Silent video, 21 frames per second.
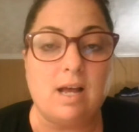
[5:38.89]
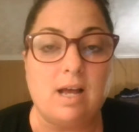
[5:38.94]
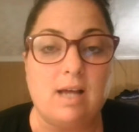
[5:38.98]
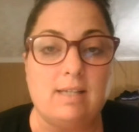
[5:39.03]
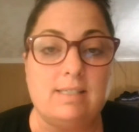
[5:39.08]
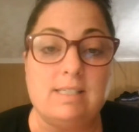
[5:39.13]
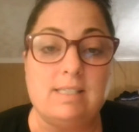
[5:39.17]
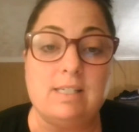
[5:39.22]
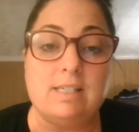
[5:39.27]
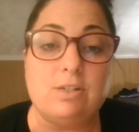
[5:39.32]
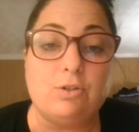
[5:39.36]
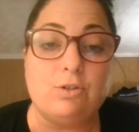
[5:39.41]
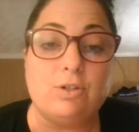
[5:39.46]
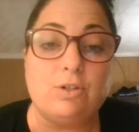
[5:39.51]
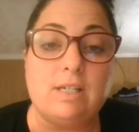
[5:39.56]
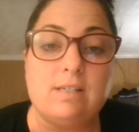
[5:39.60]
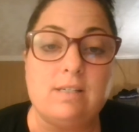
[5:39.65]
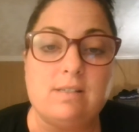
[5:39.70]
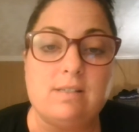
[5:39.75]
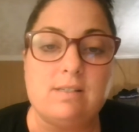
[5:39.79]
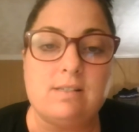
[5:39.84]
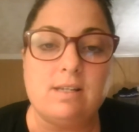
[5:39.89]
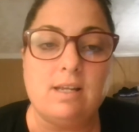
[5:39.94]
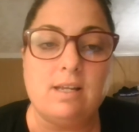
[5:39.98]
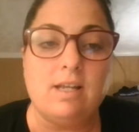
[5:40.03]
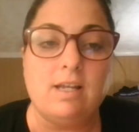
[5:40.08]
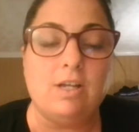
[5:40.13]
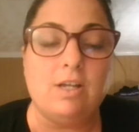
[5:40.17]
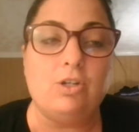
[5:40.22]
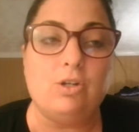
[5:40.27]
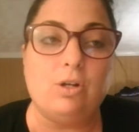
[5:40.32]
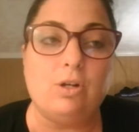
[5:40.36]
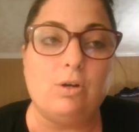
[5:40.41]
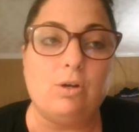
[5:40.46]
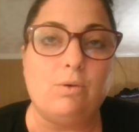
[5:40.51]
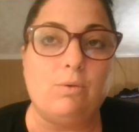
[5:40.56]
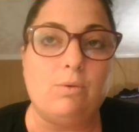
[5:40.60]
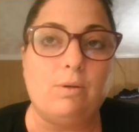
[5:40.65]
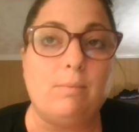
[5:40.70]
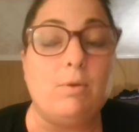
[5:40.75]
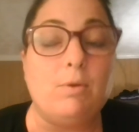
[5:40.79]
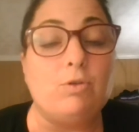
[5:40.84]
decrease,
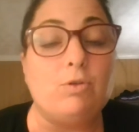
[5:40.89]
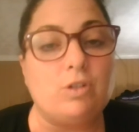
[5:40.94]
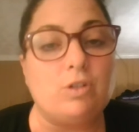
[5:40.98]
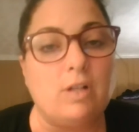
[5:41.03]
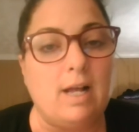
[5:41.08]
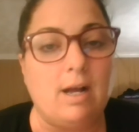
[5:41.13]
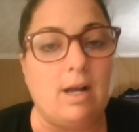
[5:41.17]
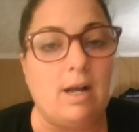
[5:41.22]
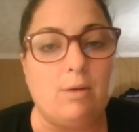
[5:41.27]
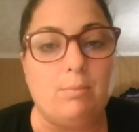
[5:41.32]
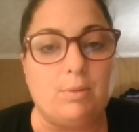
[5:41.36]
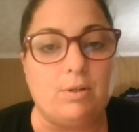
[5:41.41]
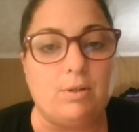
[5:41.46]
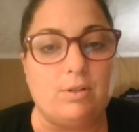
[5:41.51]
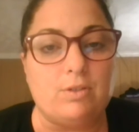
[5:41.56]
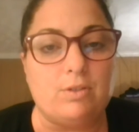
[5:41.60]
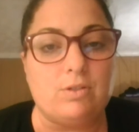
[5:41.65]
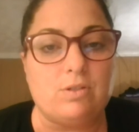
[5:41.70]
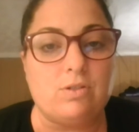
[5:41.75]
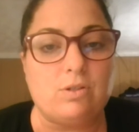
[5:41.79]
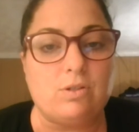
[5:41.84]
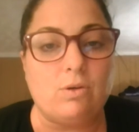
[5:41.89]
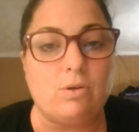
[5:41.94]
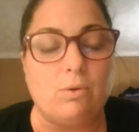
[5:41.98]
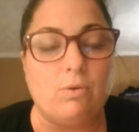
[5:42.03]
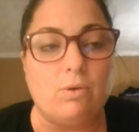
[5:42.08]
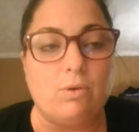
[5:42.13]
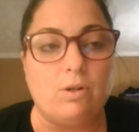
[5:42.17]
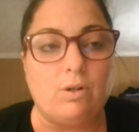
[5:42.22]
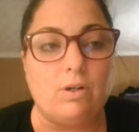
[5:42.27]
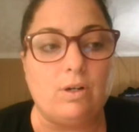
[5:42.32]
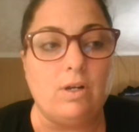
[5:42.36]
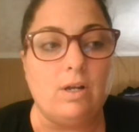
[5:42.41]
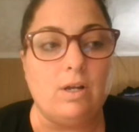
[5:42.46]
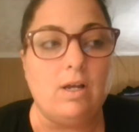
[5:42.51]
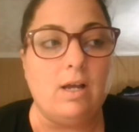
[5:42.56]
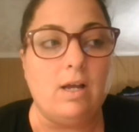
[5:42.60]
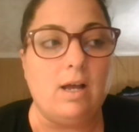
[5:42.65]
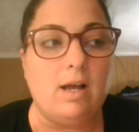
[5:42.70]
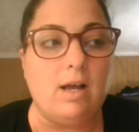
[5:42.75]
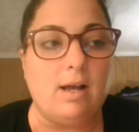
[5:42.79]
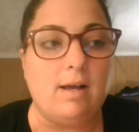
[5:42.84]
emotional outbursts, or
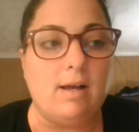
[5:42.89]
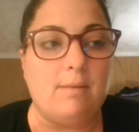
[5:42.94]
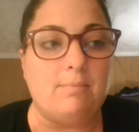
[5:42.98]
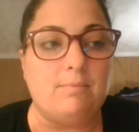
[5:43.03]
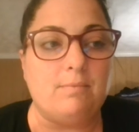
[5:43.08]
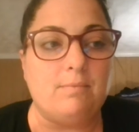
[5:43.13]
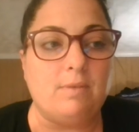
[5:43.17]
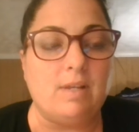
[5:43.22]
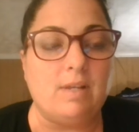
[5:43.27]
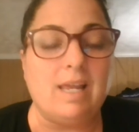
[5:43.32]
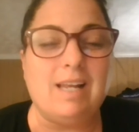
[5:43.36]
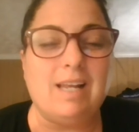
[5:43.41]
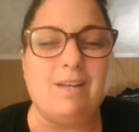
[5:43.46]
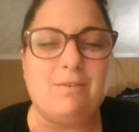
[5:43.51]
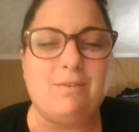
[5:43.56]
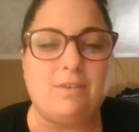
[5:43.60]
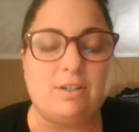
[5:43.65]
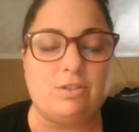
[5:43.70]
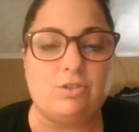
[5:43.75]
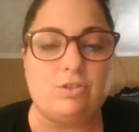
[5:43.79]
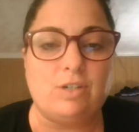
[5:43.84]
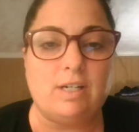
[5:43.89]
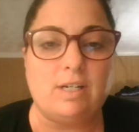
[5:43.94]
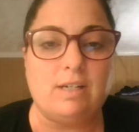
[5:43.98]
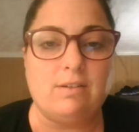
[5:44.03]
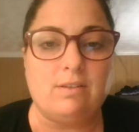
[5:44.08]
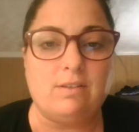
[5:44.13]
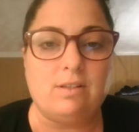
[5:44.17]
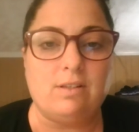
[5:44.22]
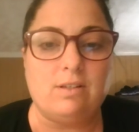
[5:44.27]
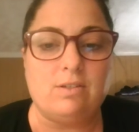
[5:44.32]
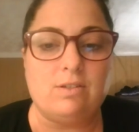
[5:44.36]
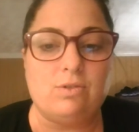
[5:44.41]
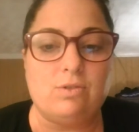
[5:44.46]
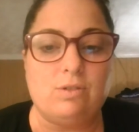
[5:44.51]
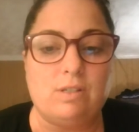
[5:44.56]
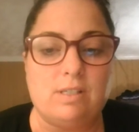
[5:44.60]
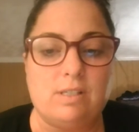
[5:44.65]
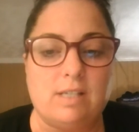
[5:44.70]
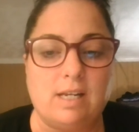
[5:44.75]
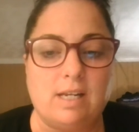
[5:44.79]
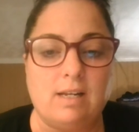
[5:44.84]
getting frustrated, the
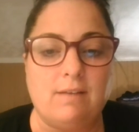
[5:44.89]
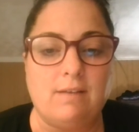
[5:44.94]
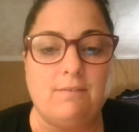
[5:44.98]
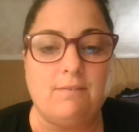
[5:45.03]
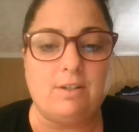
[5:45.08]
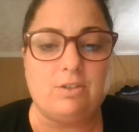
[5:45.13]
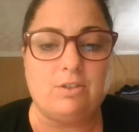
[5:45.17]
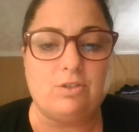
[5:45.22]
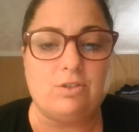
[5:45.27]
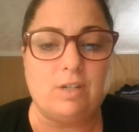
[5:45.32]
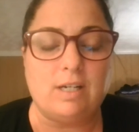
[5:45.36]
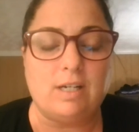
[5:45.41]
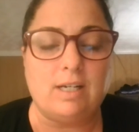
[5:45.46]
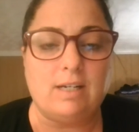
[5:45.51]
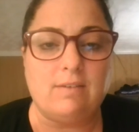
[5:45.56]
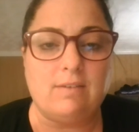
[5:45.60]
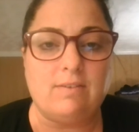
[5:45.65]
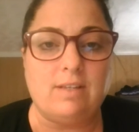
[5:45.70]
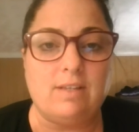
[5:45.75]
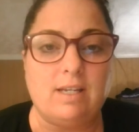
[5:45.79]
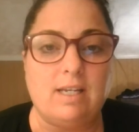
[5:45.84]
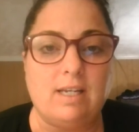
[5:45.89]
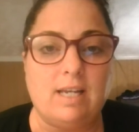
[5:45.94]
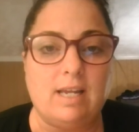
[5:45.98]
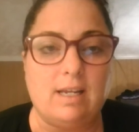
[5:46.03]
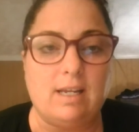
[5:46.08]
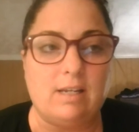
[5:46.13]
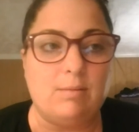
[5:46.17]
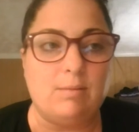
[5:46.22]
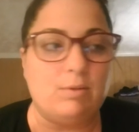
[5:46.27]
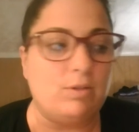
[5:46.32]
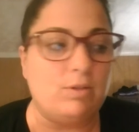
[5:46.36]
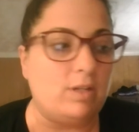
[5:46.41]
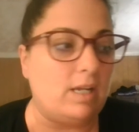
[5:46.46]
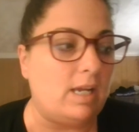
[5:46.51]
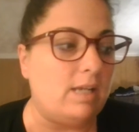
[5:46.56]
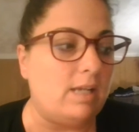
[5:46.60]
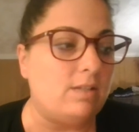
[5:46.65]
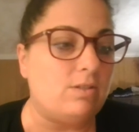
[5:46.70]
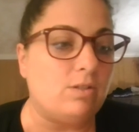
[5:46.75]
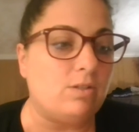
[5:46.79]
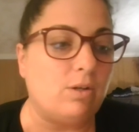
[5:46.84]
students getting frustrated if they can't
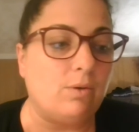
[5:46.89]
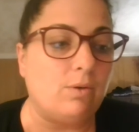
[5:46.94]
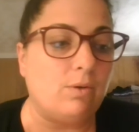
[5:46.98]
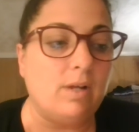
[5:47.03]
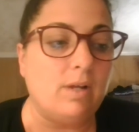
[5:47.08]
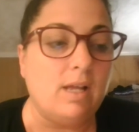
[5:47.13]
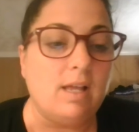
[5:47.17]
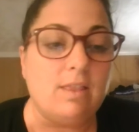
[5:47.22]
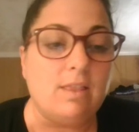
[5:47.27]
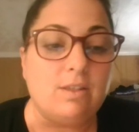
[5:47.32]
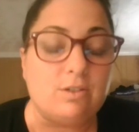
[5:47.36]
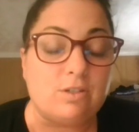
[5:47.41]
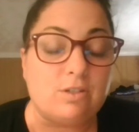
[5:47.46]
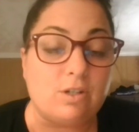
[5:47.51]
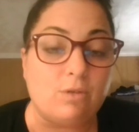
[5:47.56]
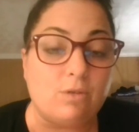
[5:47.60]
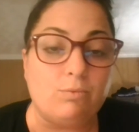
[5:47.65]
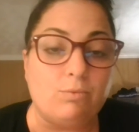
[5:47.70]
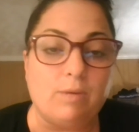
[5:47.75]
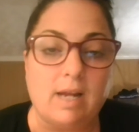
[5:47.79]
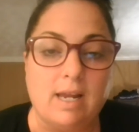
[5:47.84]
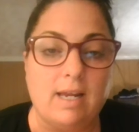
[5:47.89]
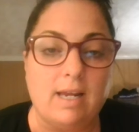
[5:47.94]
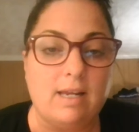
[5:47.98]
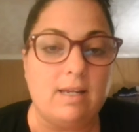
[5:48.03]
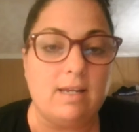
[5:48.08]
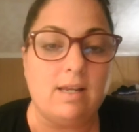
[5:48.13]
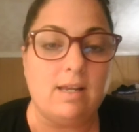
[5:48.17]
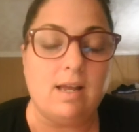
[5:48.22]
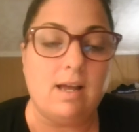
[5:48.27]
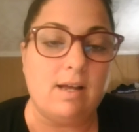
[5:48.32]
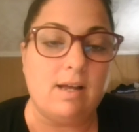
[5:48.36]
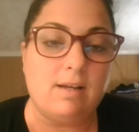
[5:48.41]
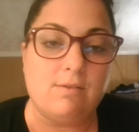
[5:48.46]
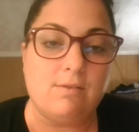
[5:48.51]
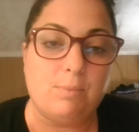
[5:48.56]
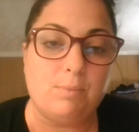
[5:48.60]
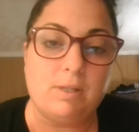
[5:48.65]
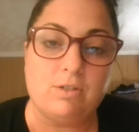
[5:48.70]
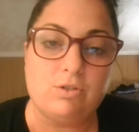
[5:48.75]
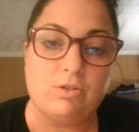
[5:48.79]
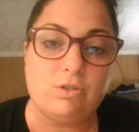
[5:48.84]
communicate. So there's an array of
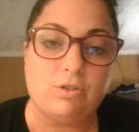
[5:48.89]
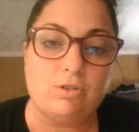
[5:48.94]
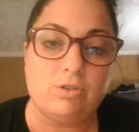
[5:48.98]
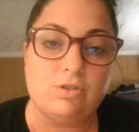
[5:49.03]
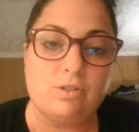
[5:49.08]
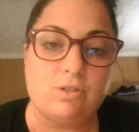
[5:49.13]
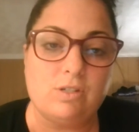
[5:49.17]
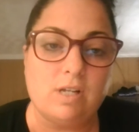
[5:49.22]
pictures.